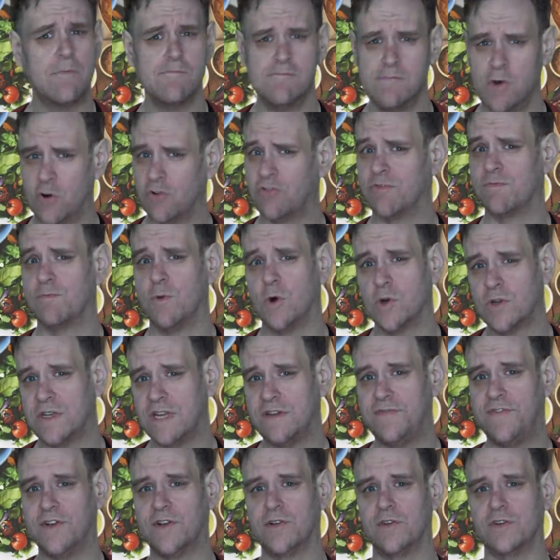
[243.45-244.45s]
much more
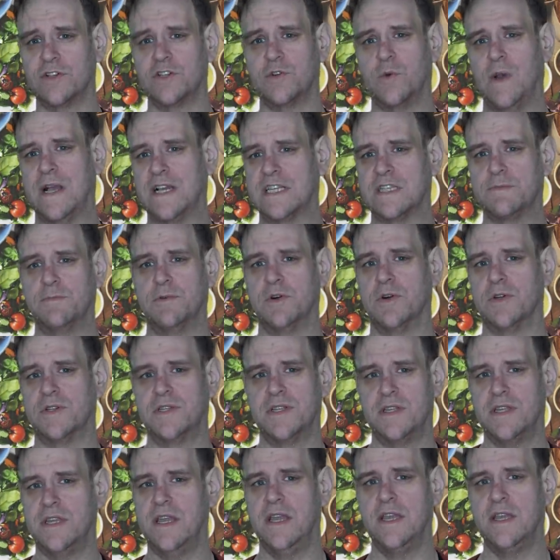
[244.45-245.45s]
difficult to export
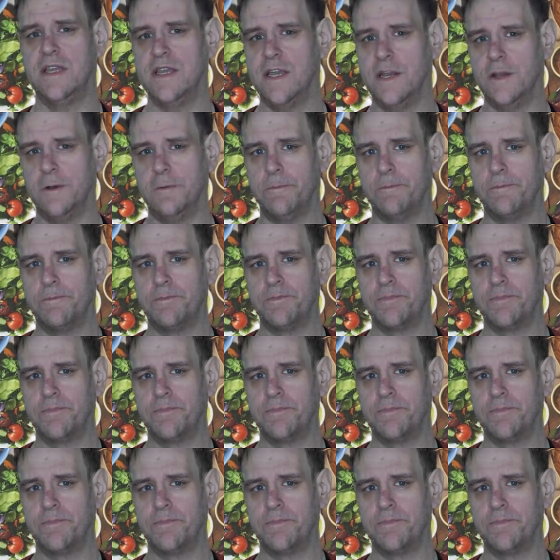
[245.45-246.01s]
to the EU.